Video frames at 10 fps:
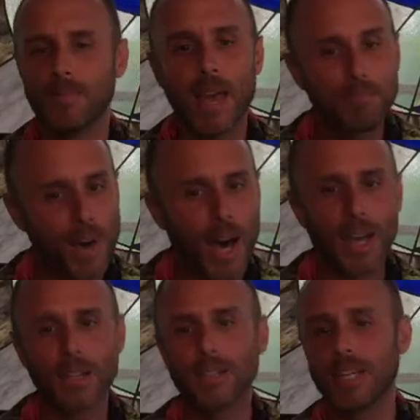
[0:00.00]

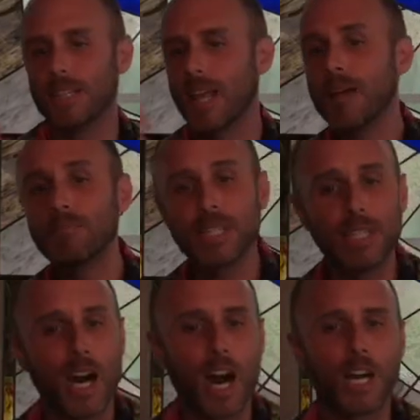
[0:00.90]
empire and empty
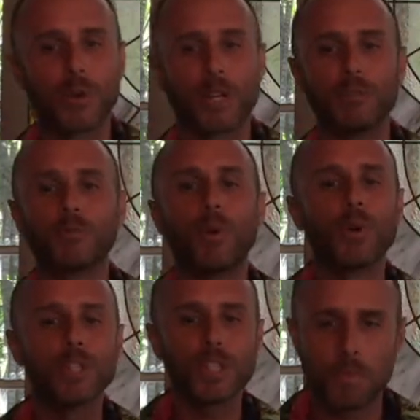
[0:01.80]
conquering
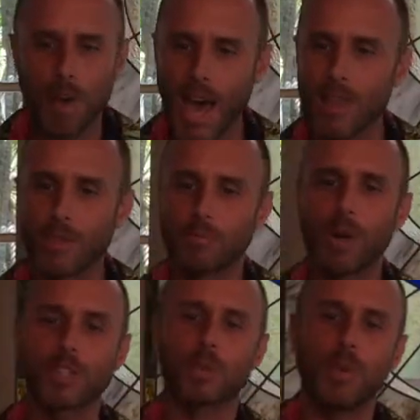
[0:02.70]
forged a path of
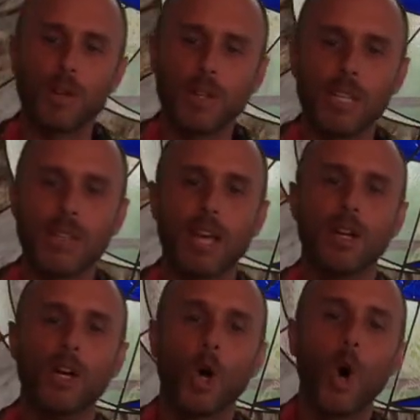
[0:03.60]
prosperity that
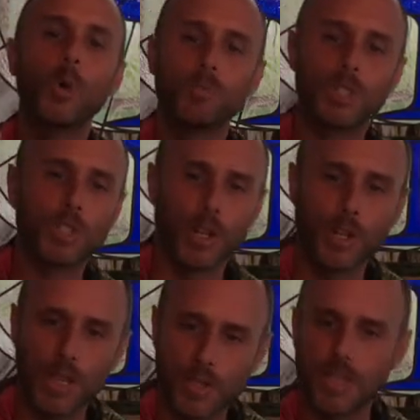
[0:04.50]
hoped to turn
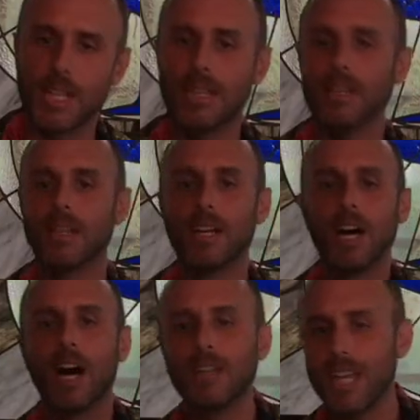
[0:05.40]
a city,
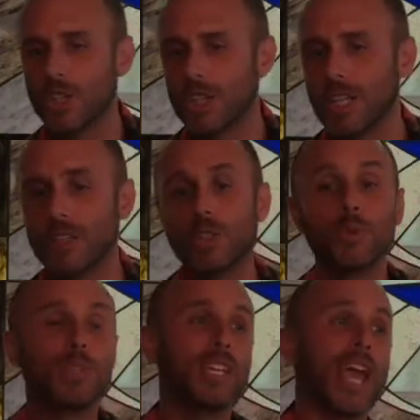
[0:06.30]
a nation, into
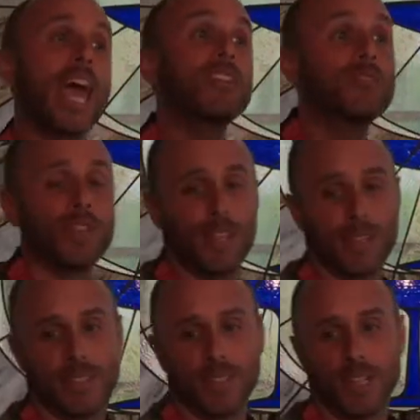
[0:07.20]
the envy
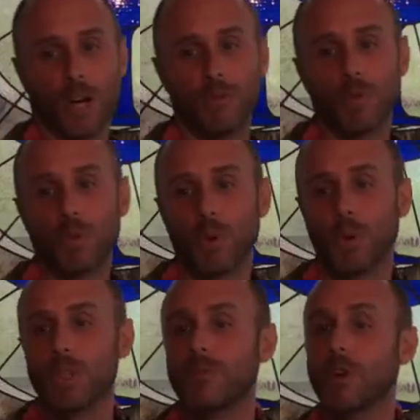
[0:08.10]
of the
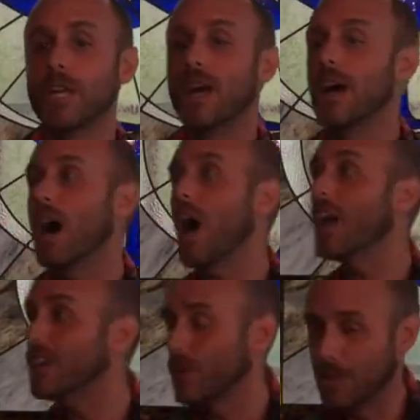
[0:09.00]
world, the very
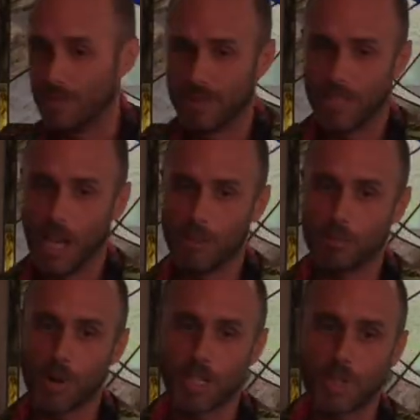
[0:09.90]
idol
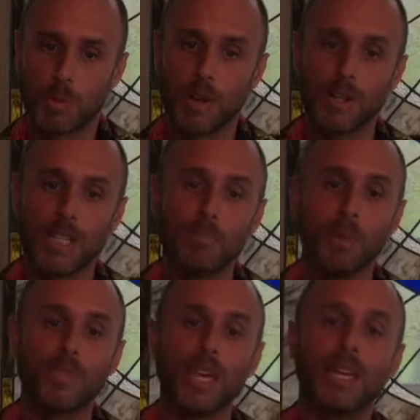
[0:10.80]
of prosperity,
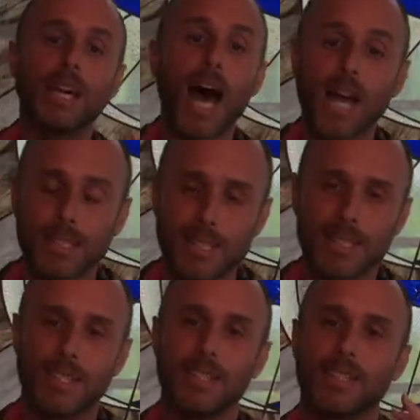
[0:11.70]
but they got
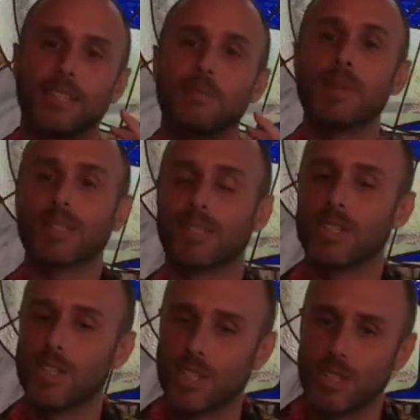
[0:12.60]
the
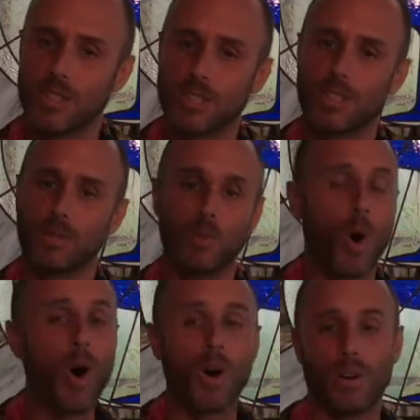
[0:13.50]
message
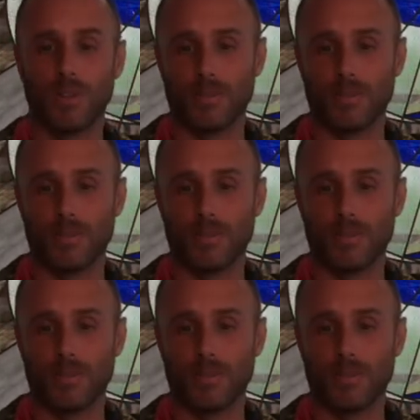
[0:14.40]
wrong.